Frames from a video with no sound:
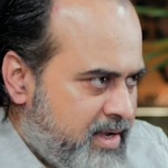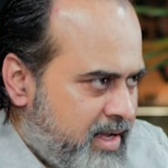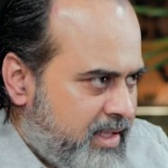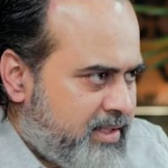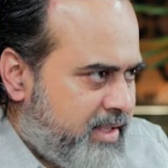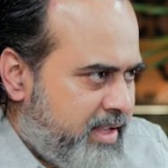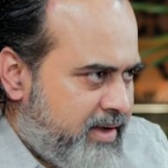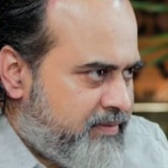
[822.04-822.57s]
The
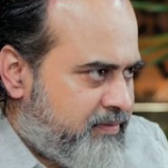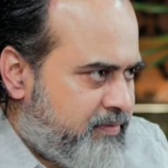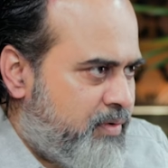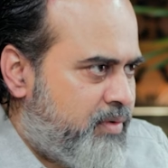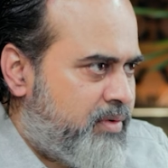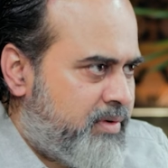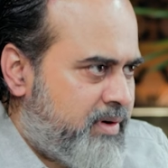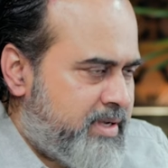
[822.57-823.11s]
real,
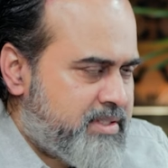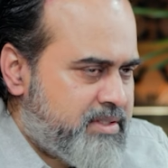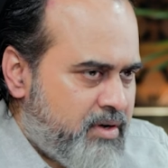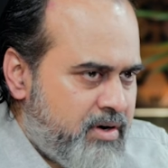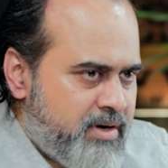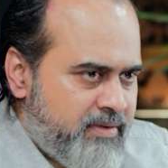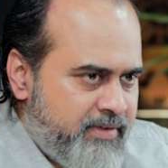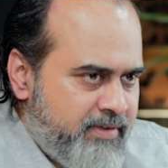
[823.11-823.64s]
therefore,
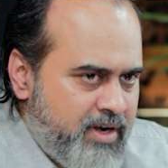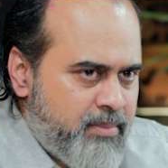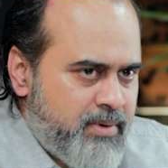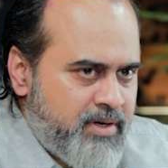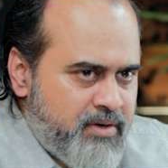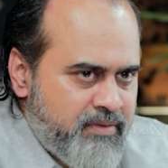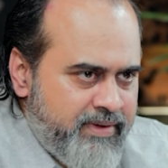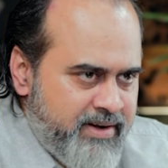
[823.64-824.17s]
is not
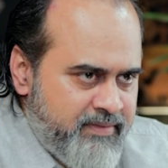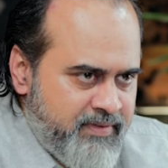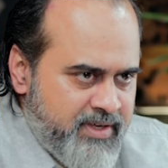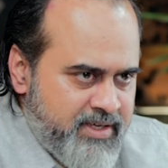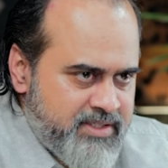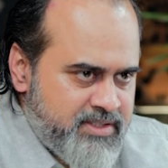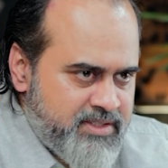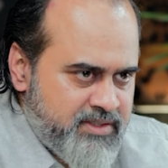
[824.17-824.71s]
available to
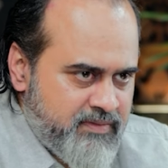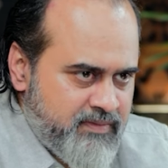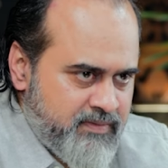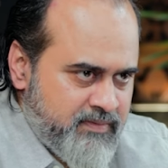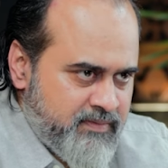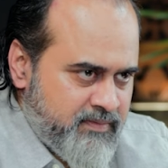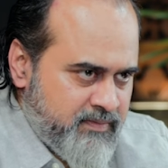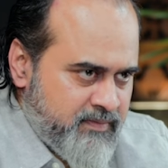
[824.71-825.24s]

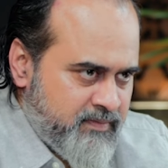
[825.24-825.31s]
verification.